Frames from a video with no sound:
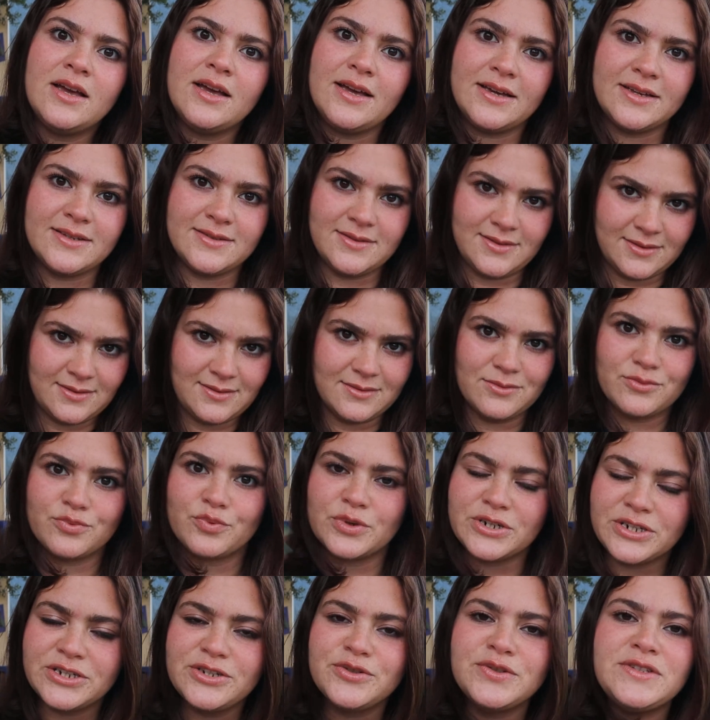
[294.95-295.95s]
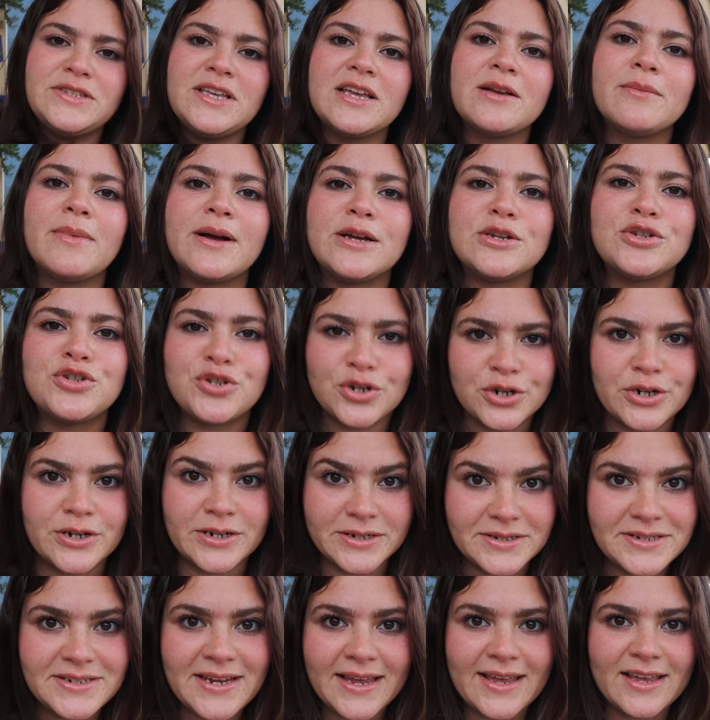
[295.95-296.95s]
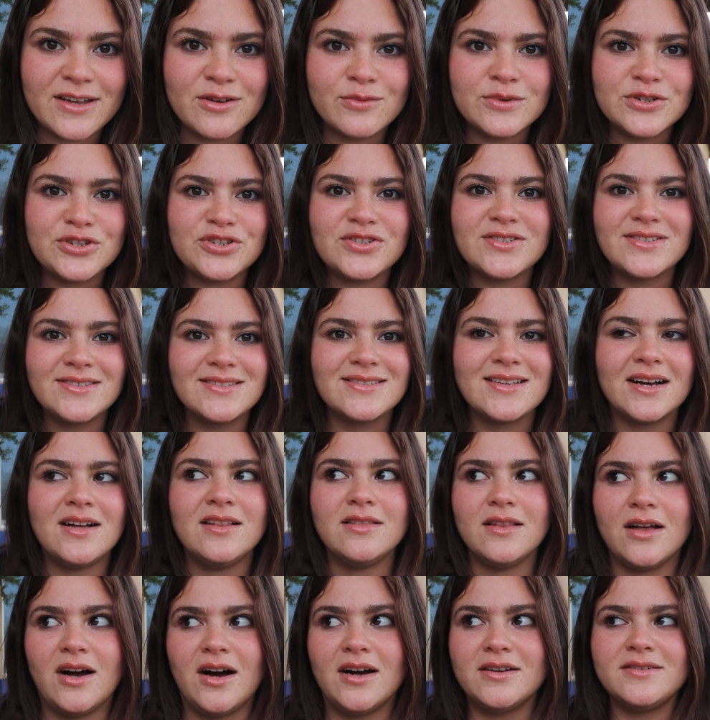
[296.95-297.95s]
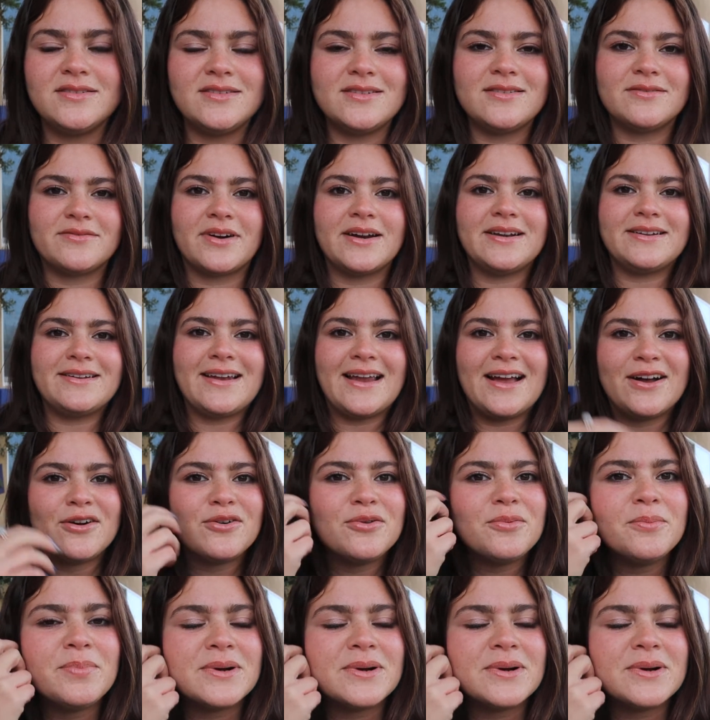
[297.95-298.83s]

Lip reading: is reducing my sugar intake, which is a lot right now.